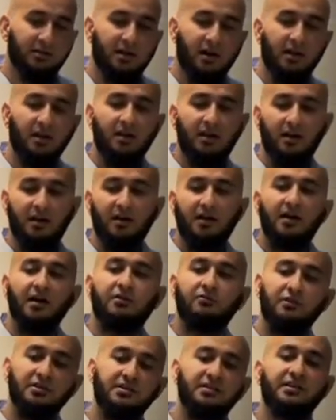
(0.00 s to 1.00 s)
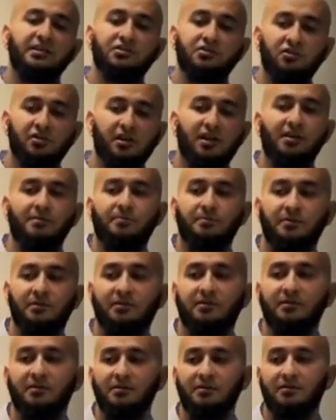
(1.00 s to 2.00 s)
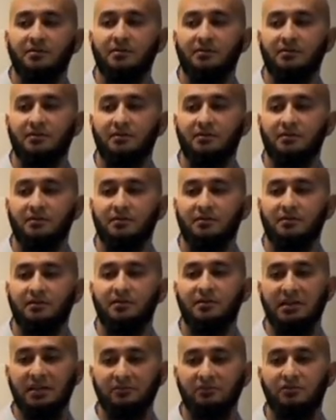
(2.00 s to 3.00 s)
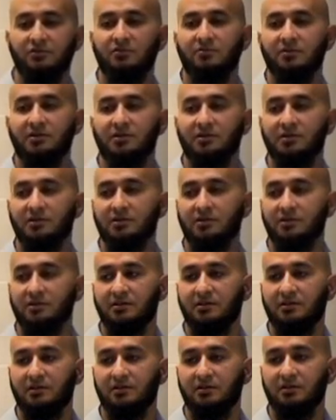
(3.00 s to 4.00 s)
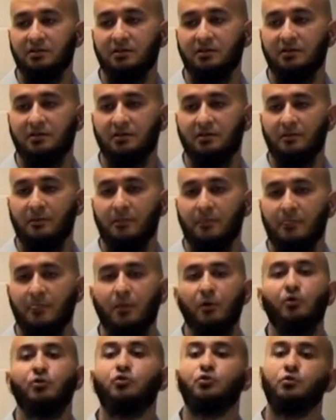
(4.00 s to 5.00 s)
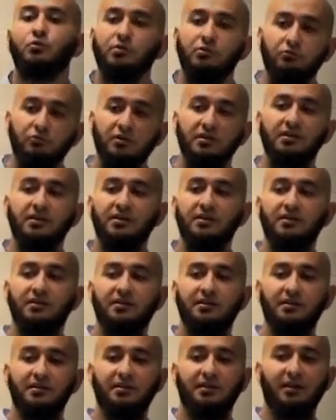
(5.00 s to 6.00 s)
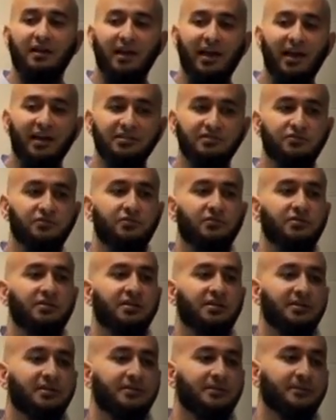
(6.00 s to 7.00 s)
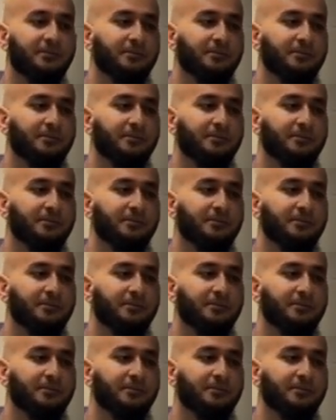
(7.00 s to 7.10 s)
Ya Allah, I really need your help. Give it to me. Or do we really ask for it.